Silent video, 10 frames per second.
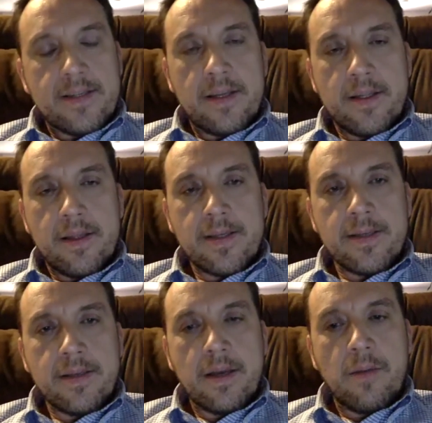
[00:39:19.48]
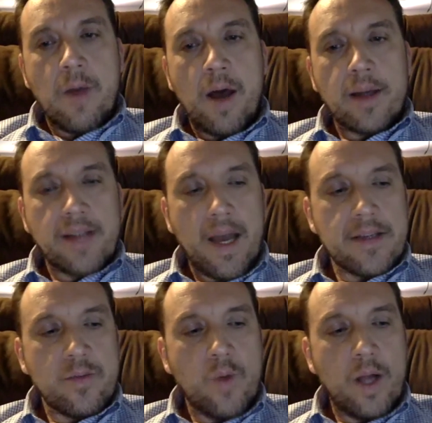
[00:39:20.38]
is
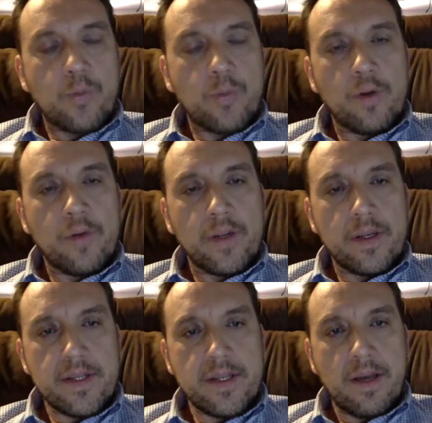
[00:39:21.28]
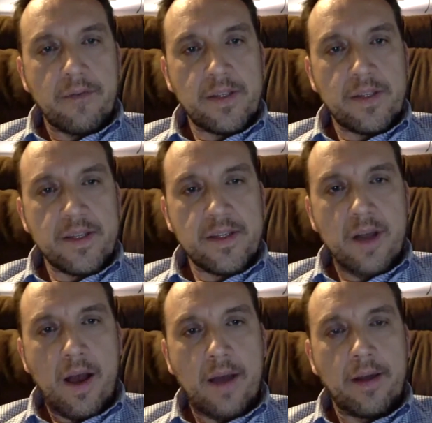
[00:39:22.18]
commoditized, well-proven stuff. This is
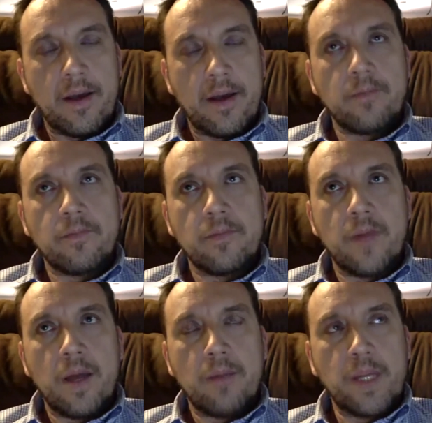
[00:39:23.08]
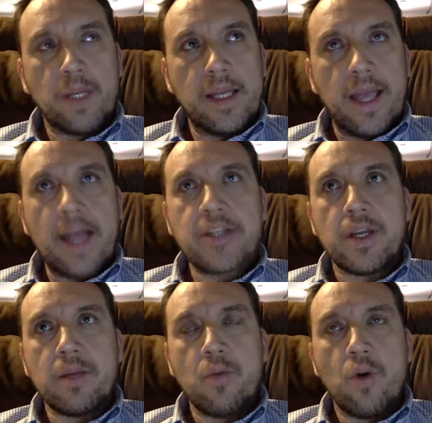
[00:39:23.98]
not a bleeding edge
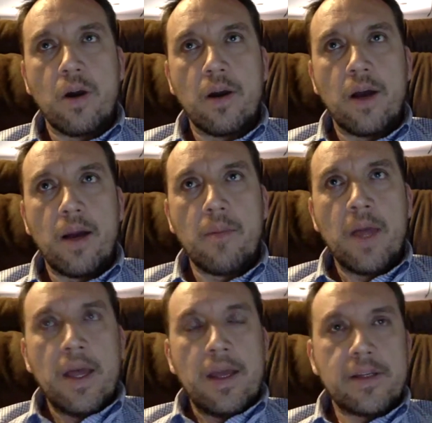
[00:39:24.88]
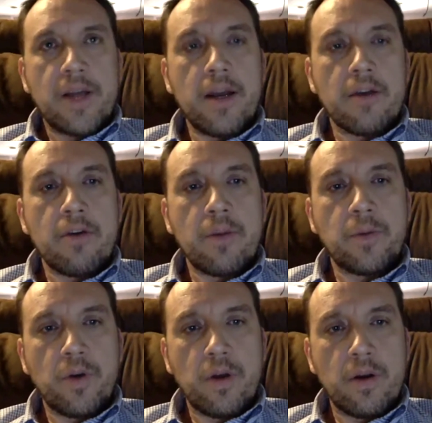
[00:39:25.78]
anymore. Entire
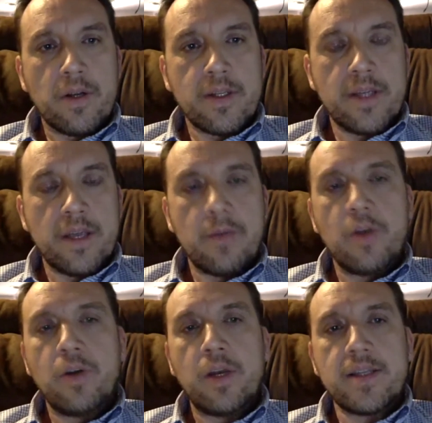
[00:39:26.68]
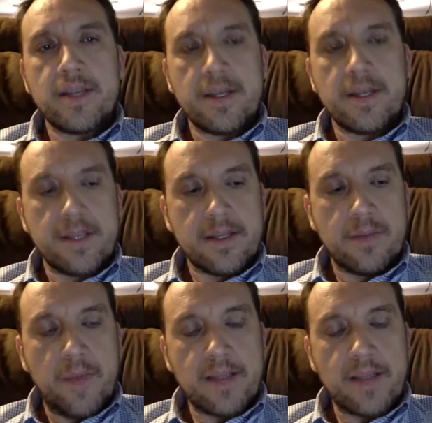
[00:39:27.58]
cryptocurrency communities
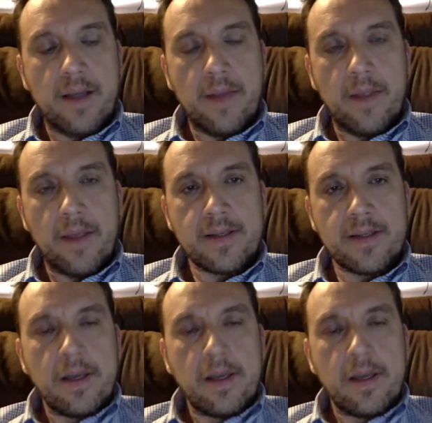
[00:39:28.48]
exist based on this.